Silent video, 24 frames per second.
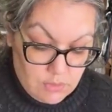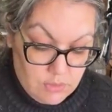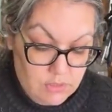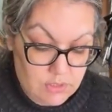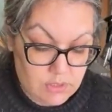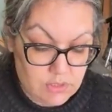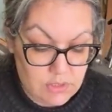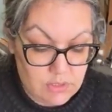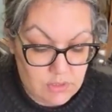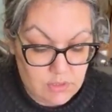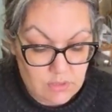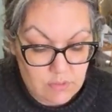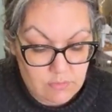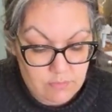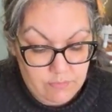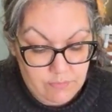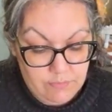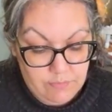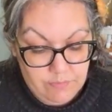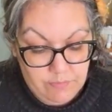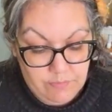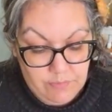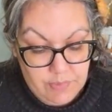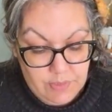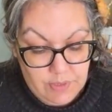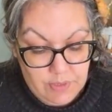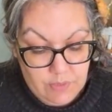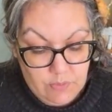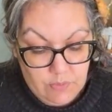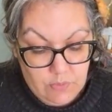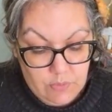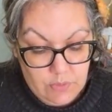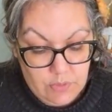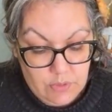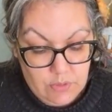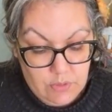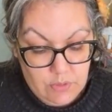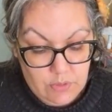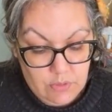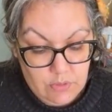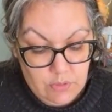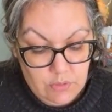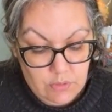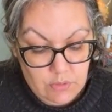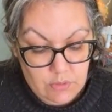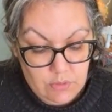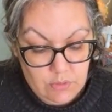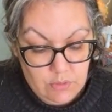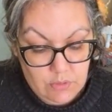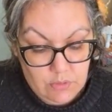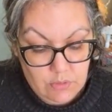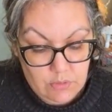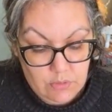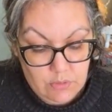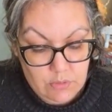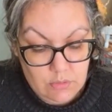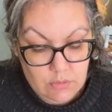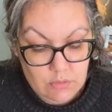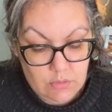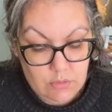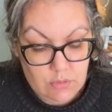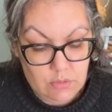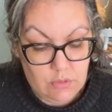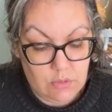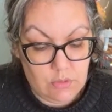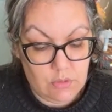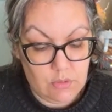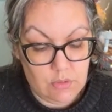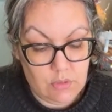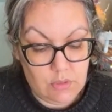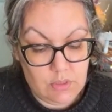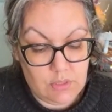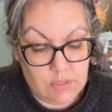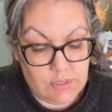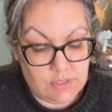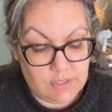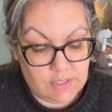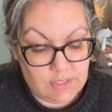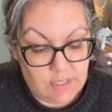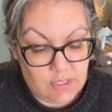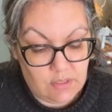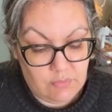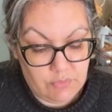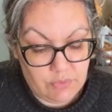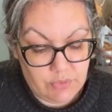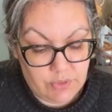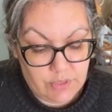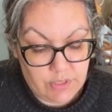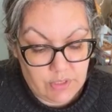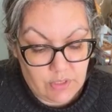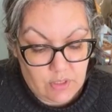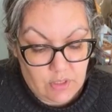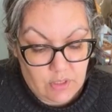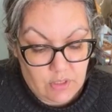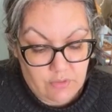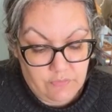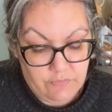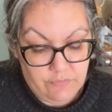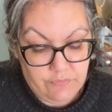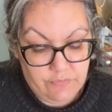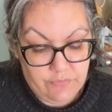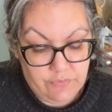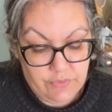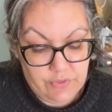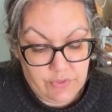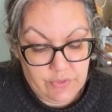let's do the big one and taper it off.